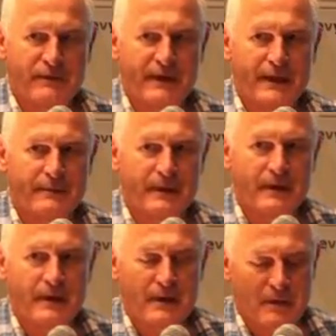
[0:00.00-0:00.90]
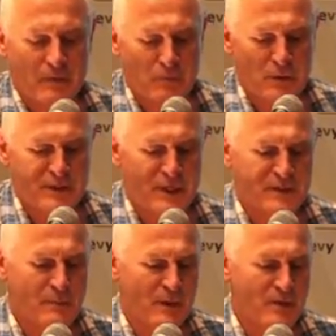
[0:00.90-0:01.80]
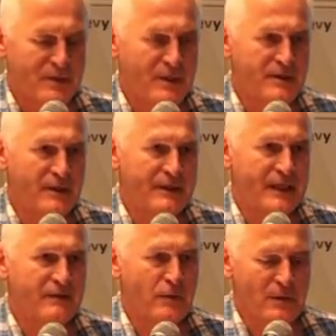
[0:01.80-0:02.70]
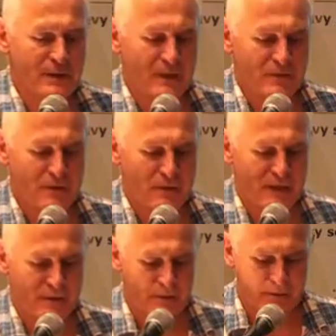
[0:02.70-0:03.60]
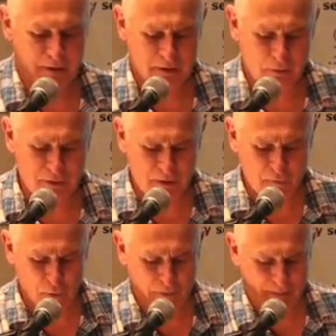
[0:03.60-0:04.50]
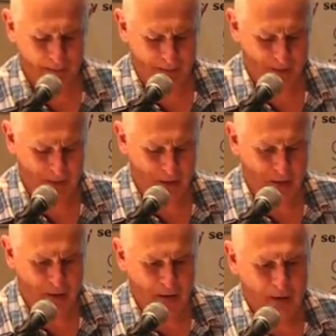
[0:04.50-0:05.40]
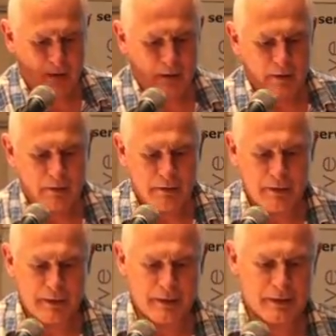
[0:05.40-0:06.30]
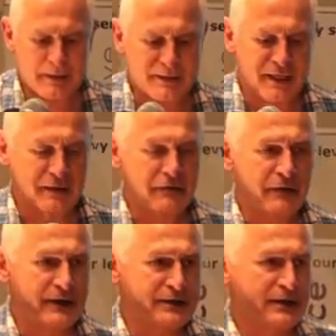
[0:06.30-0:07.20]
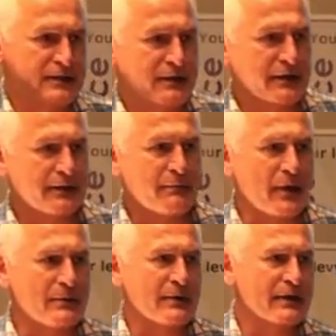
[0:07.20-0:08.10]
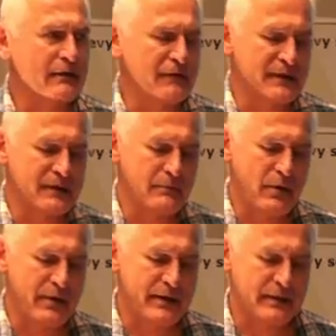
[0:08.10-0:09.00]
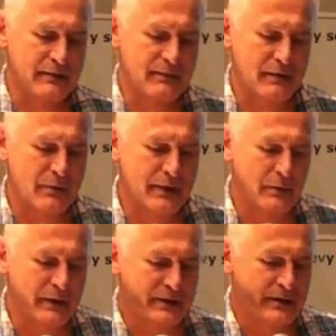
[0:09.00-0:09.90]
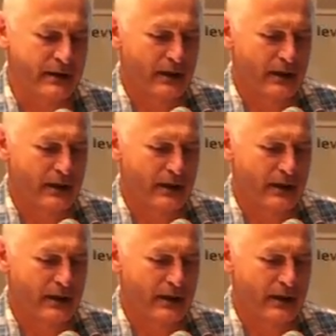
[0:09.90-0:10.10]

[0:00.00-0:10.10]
develop through a sexual process on dead fallen leaves on the orchard floor. The second phase is the primary infection period, during which